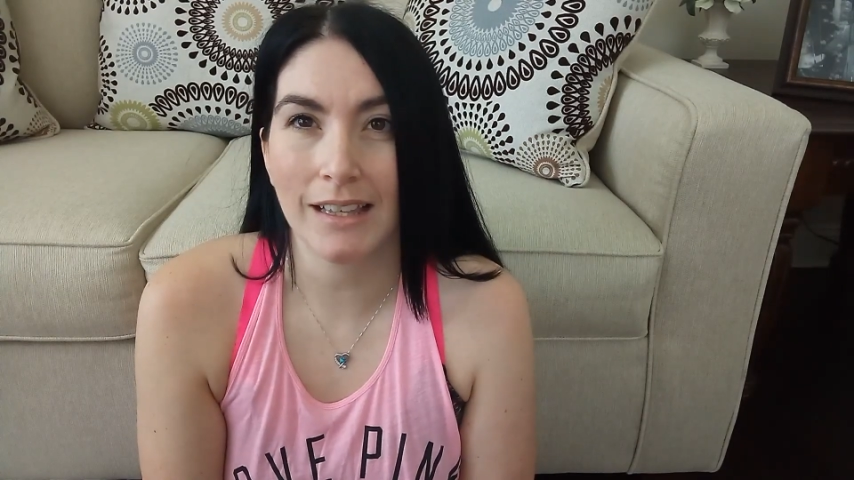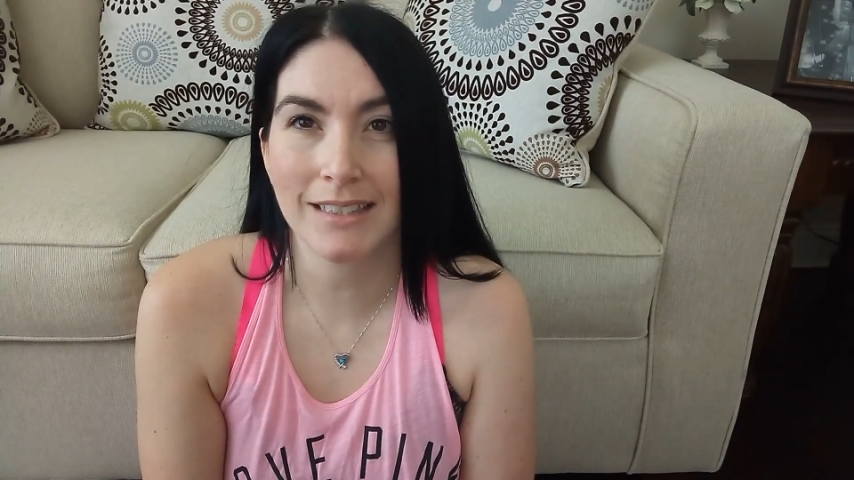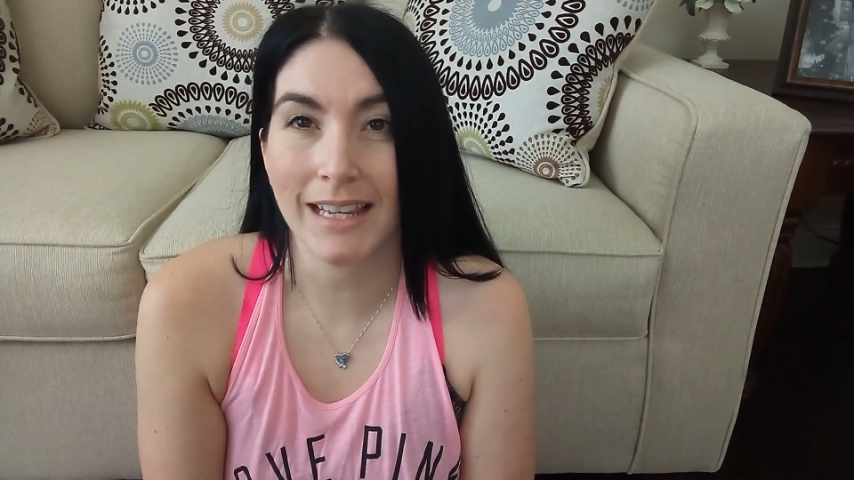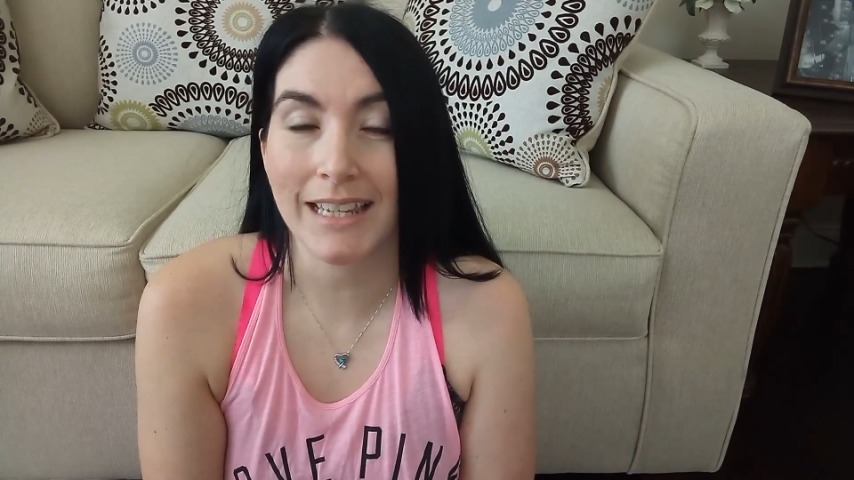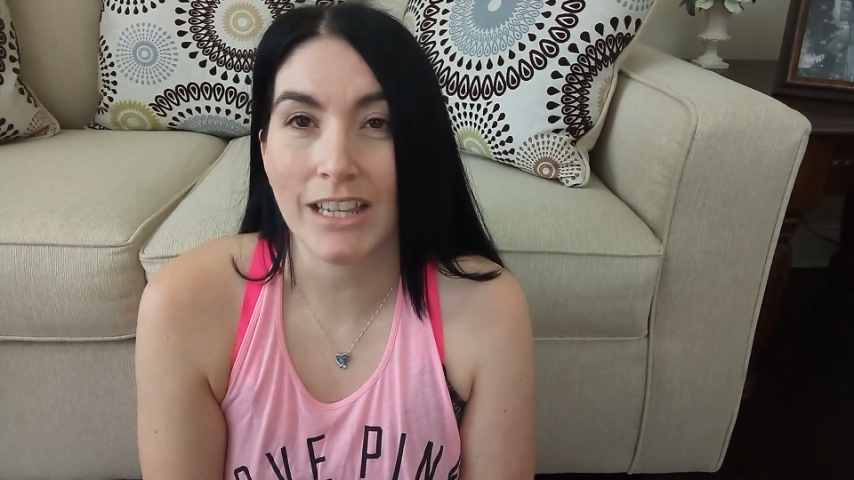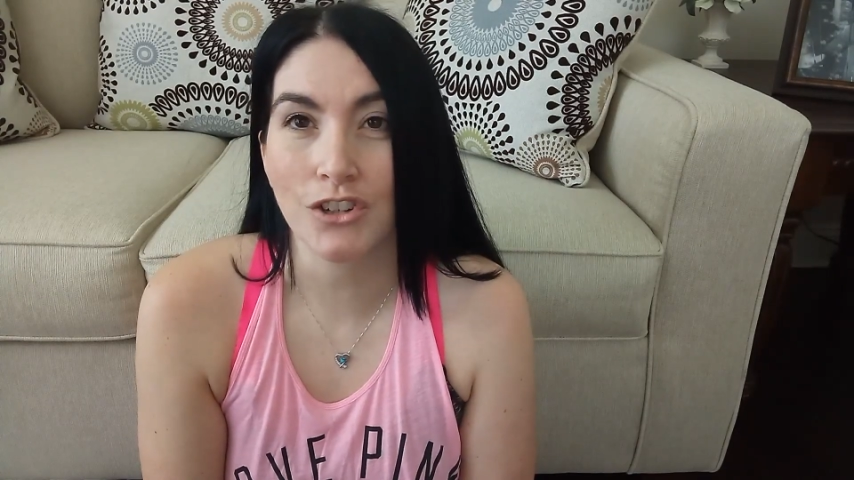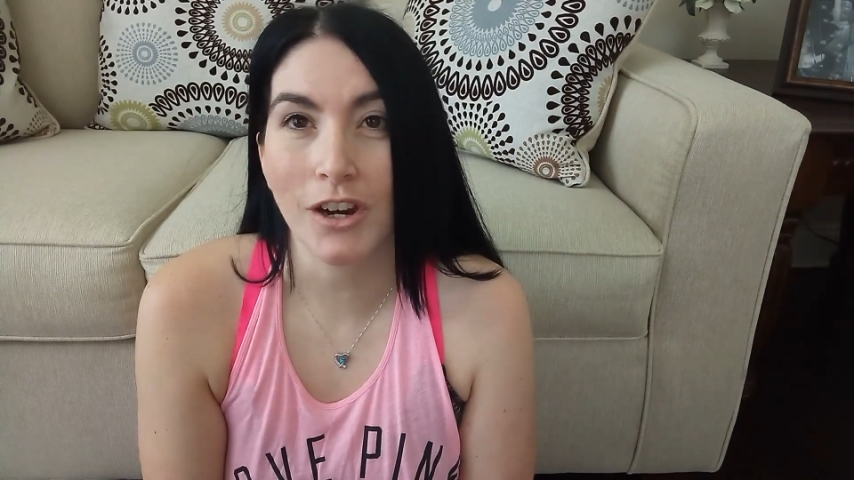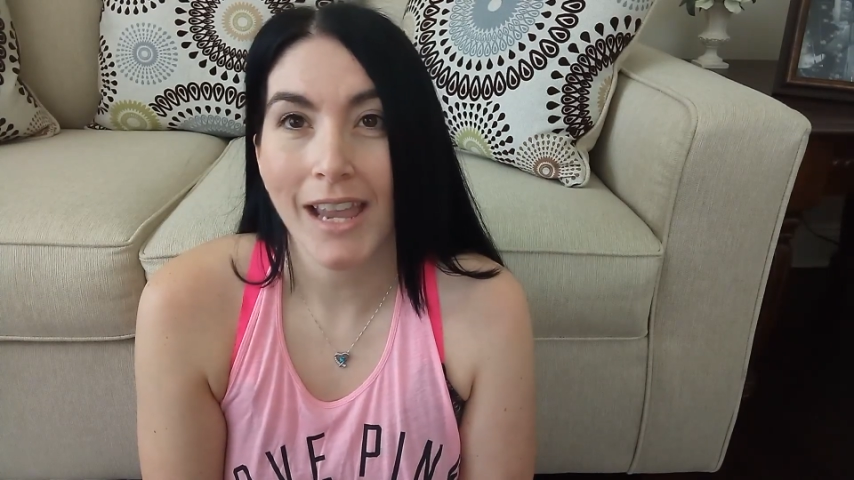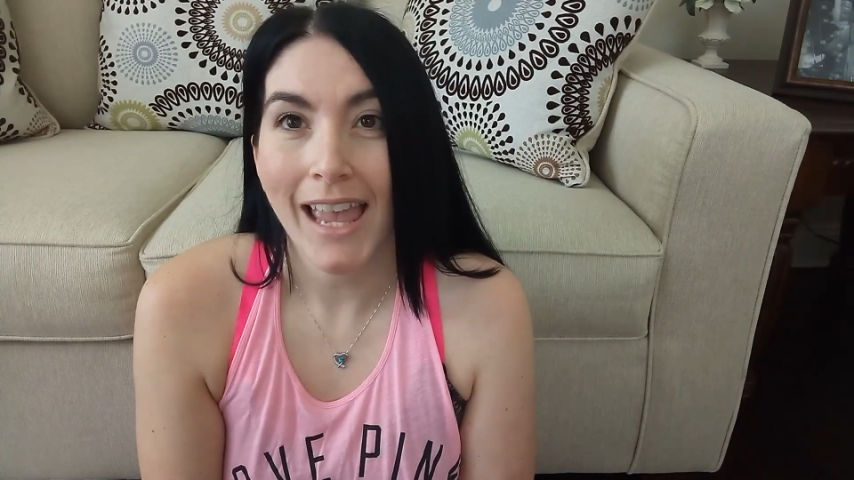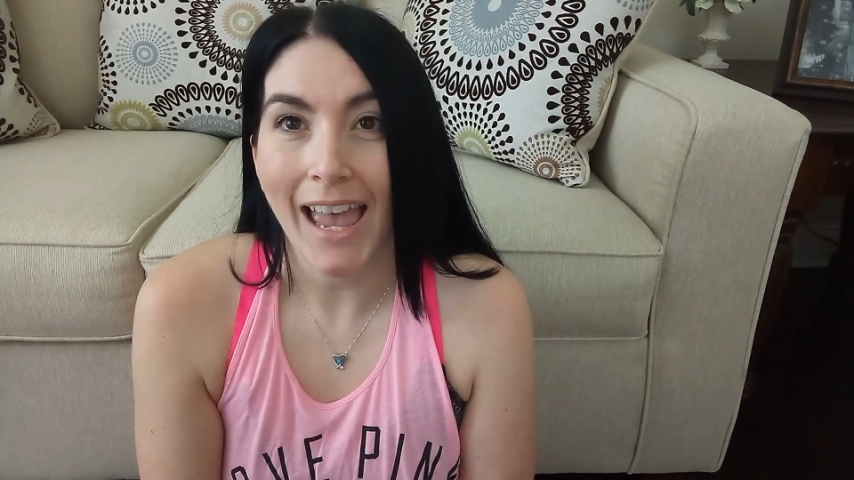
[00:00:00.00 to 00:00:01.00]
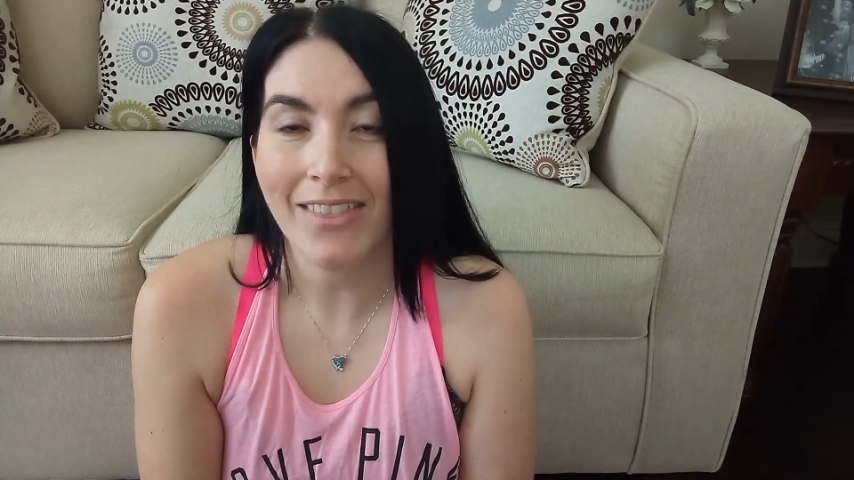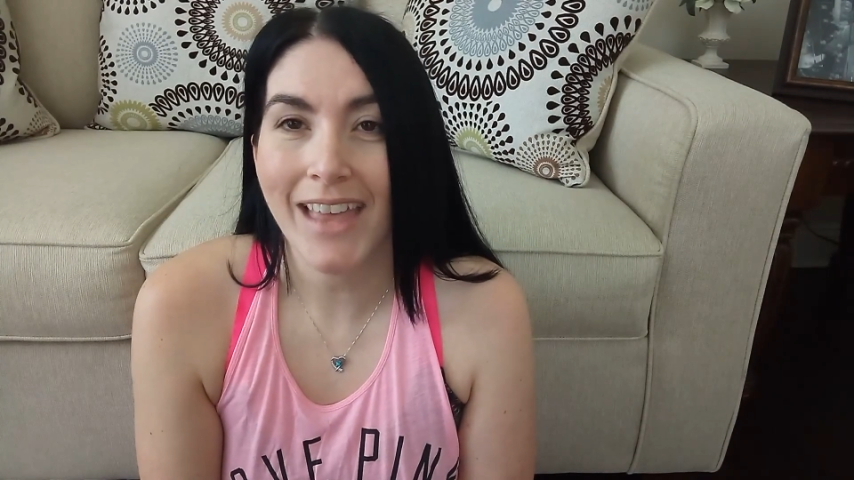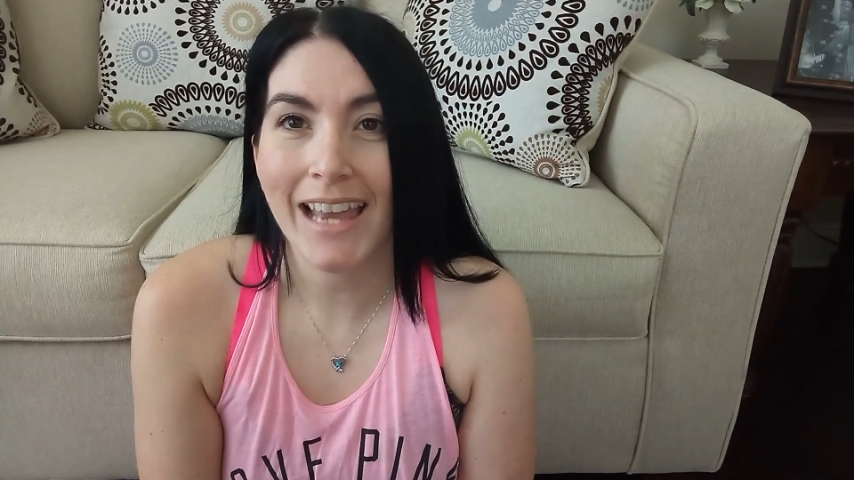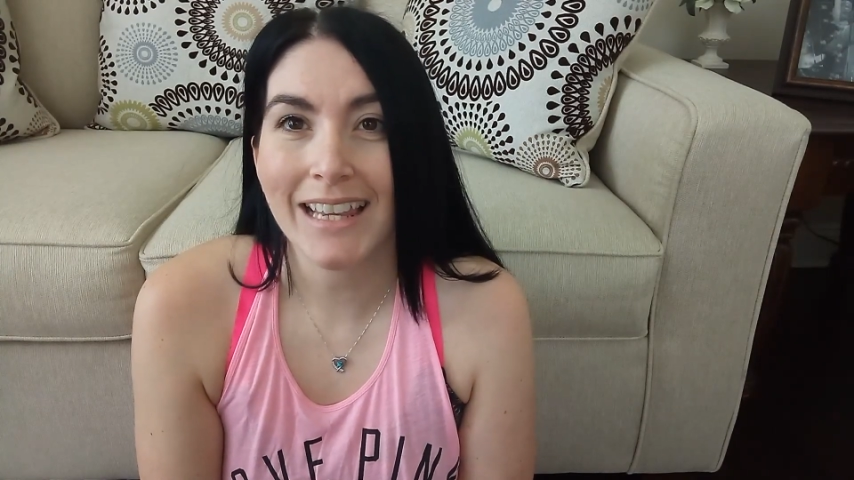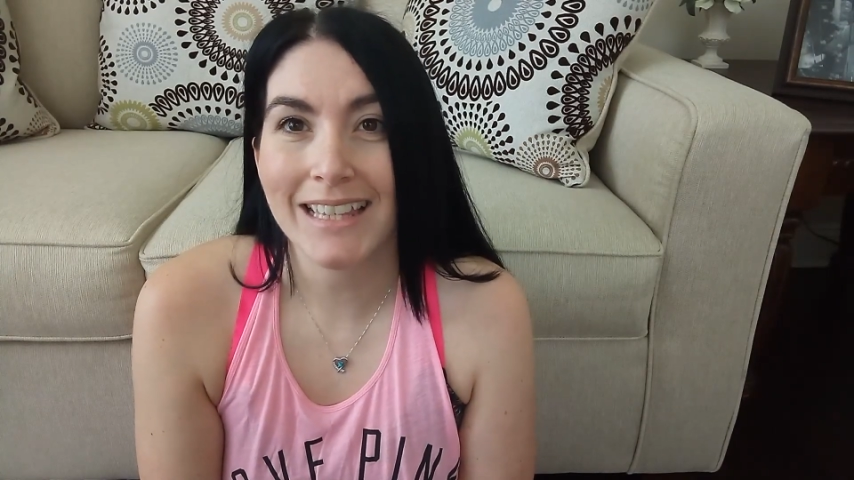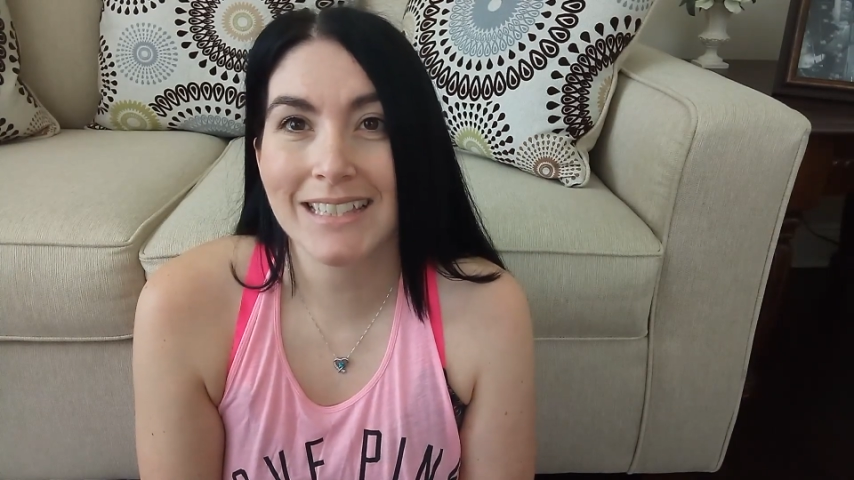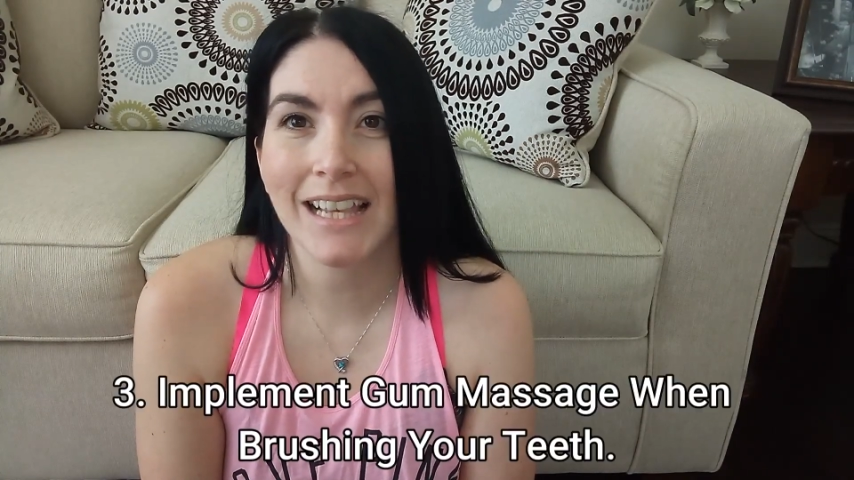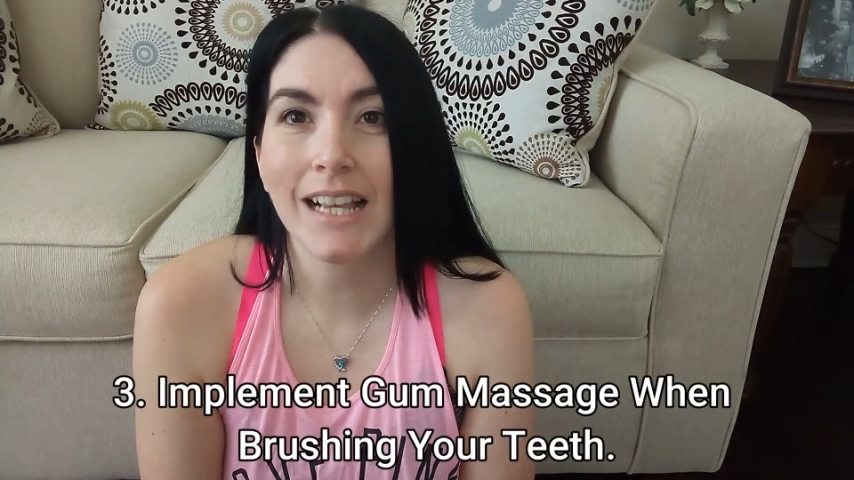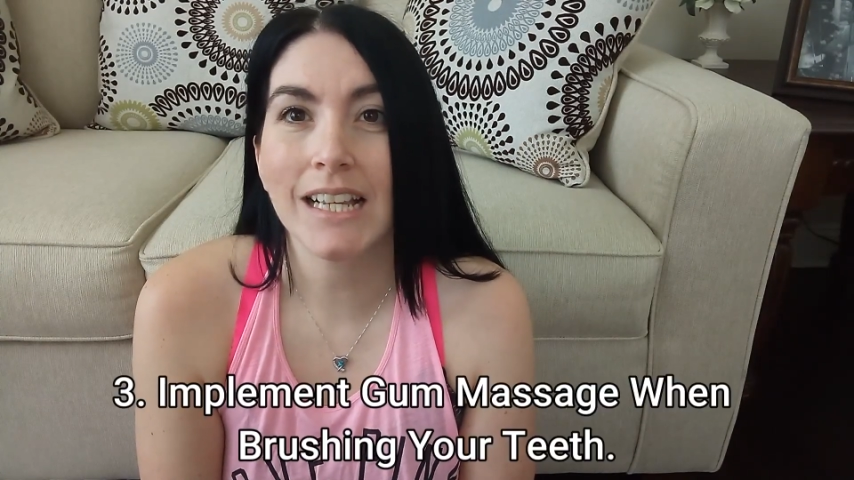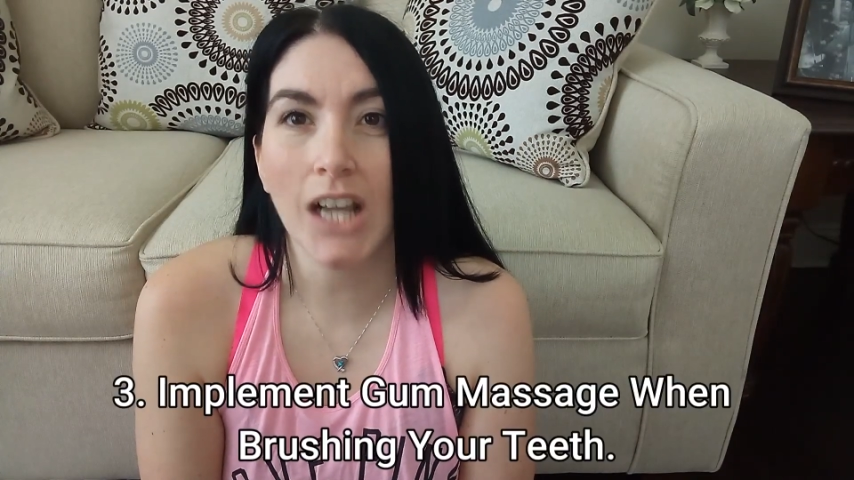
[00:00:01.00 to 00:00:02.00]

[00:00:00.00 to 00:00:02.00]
second nature. And that is